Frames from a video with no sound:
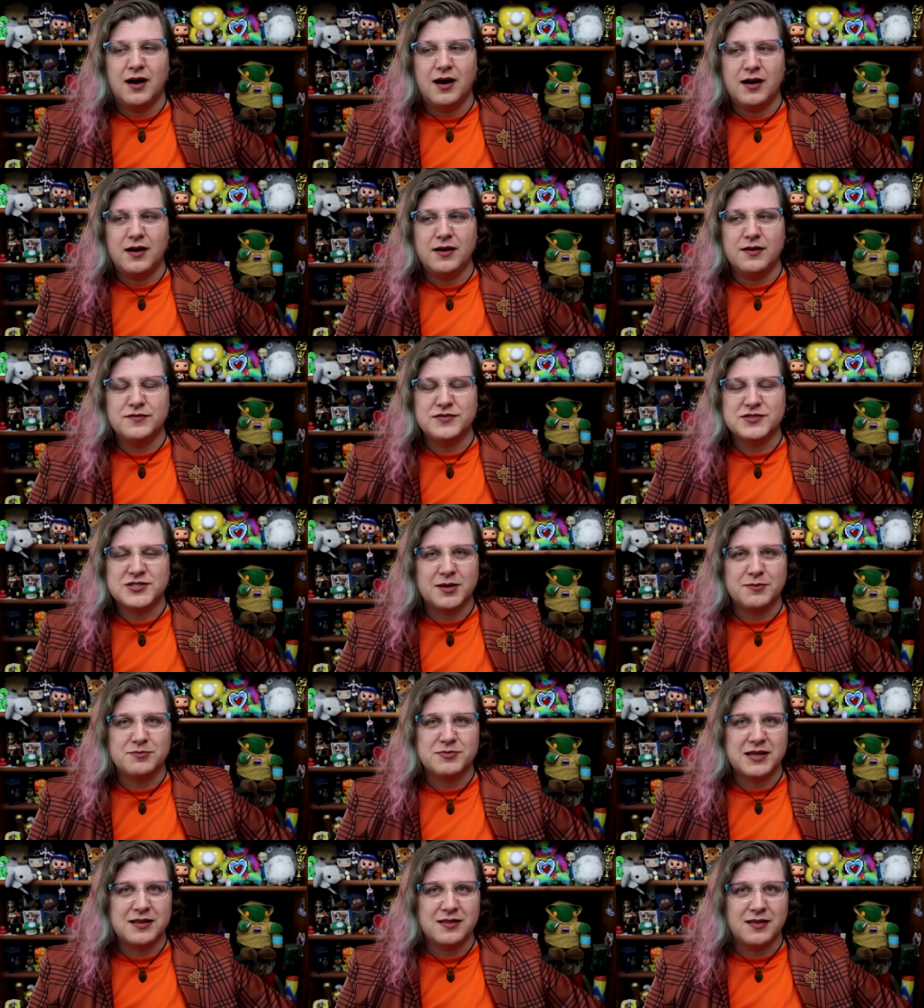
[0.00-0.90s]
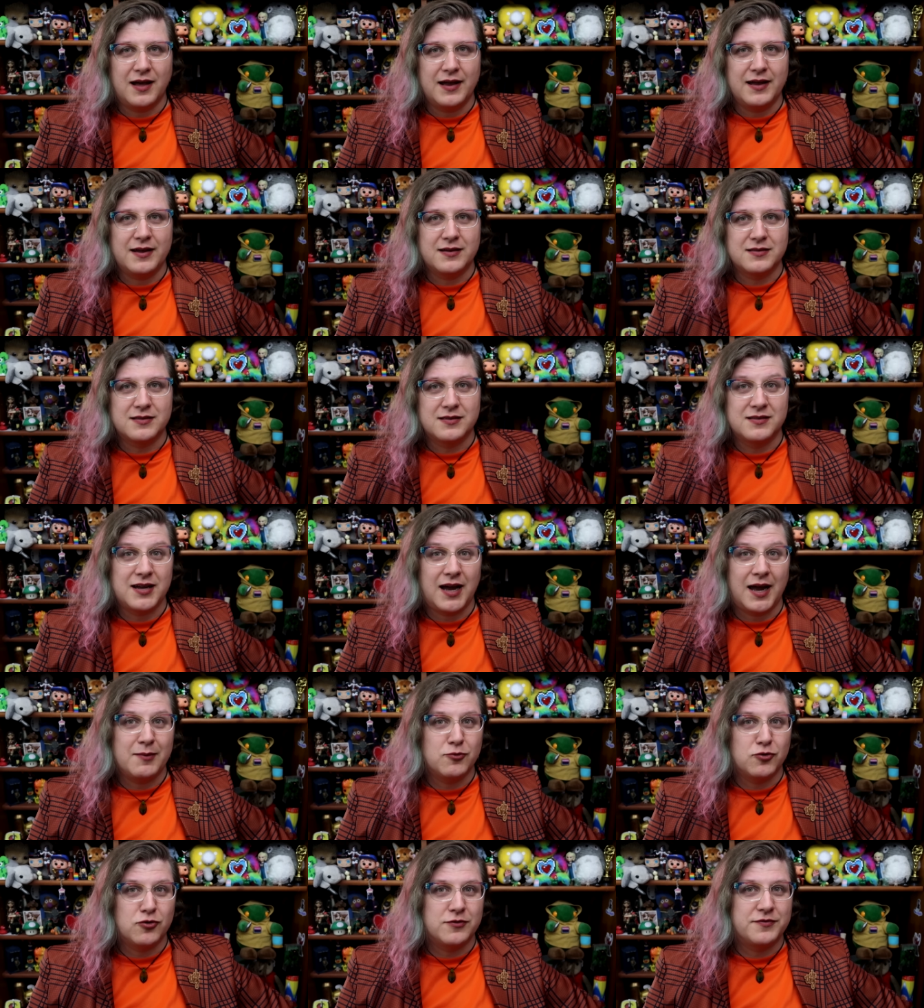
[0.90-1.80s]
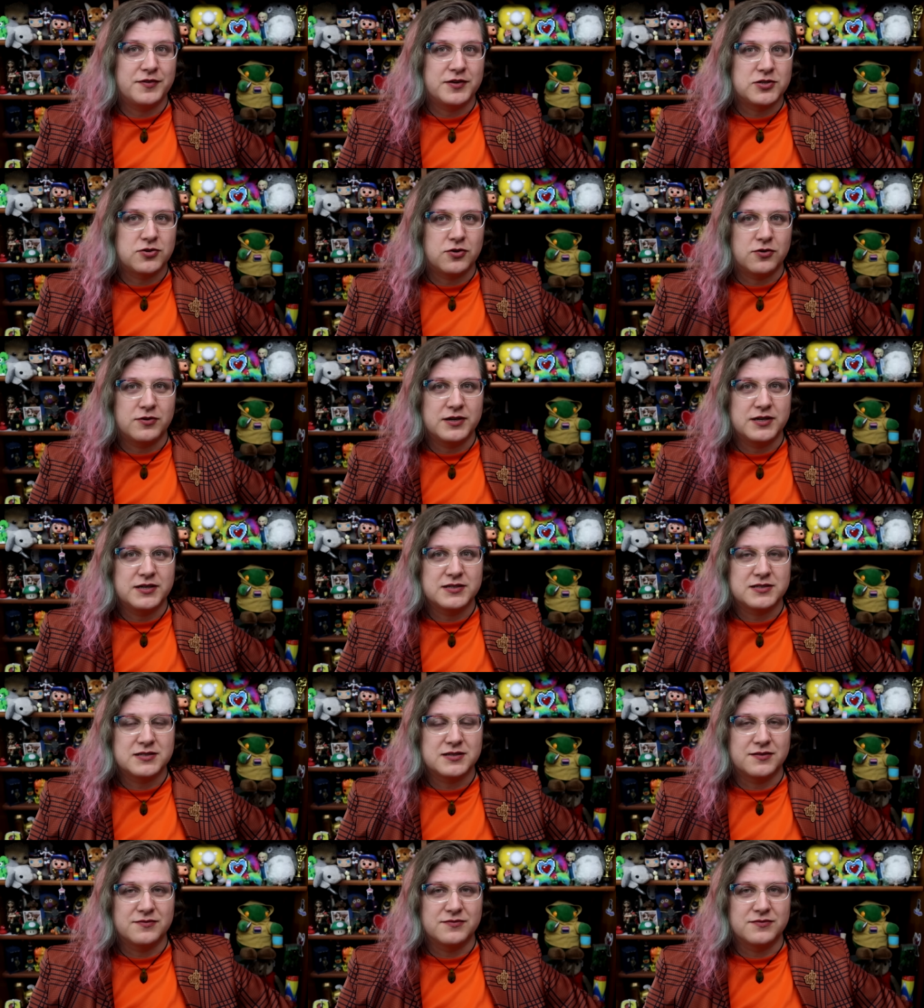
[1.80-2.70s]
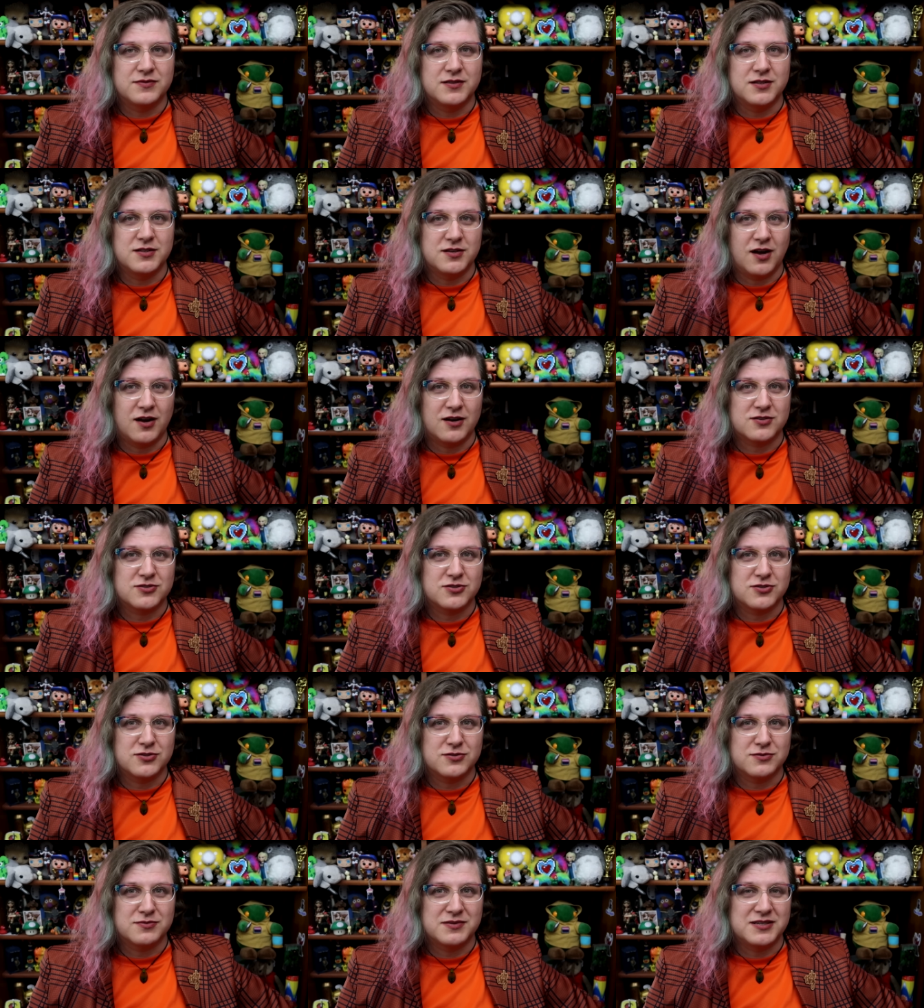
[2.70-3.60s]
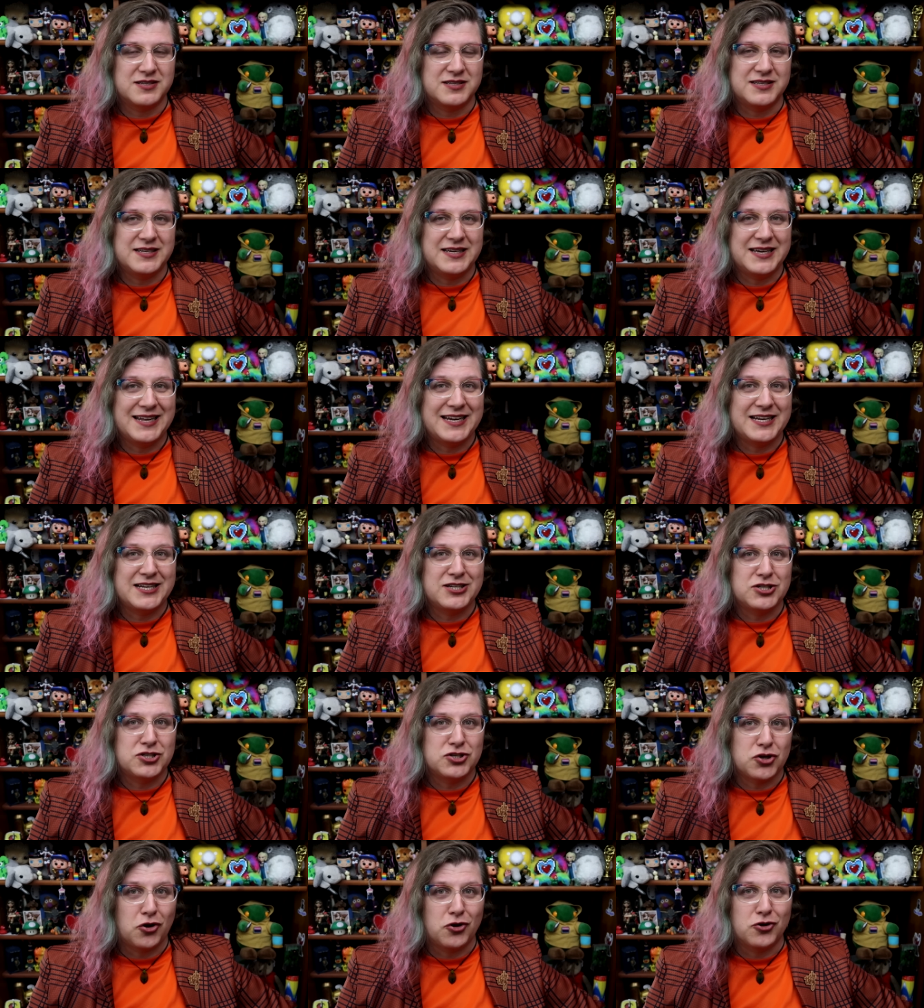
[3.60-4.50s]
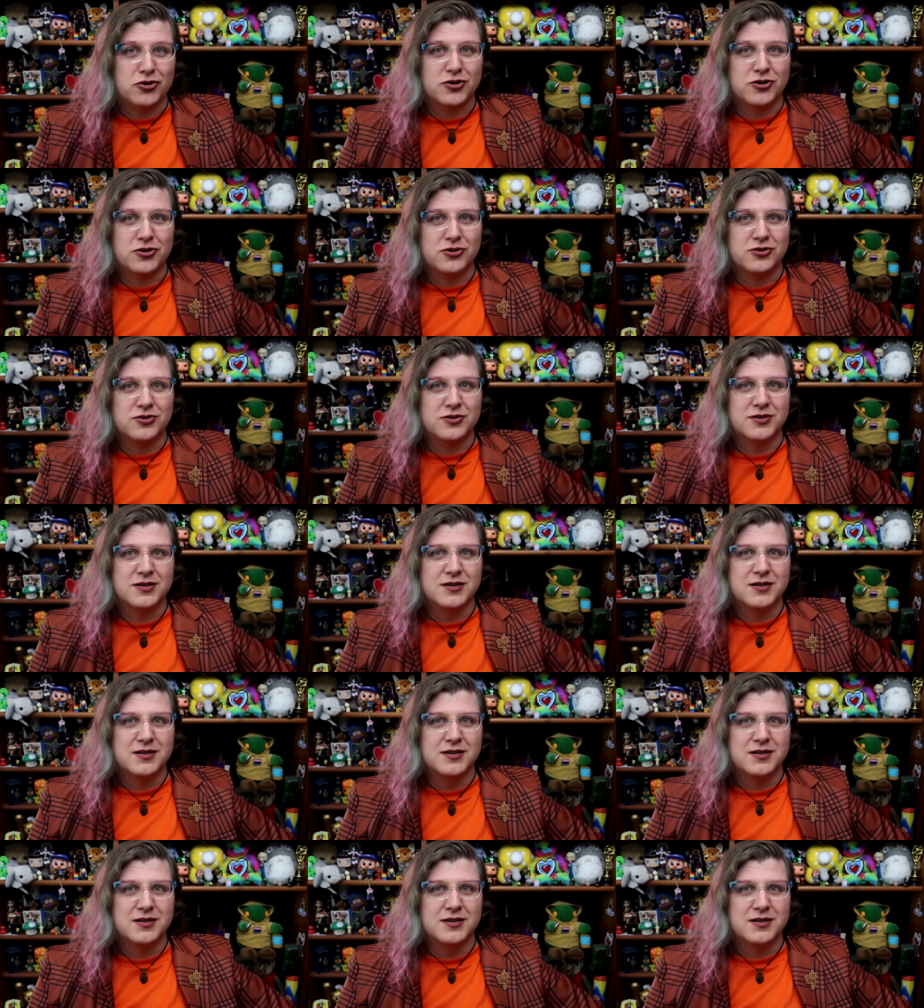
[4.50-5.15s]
of something like Time Lord Victorious, of the Doctor getting darker,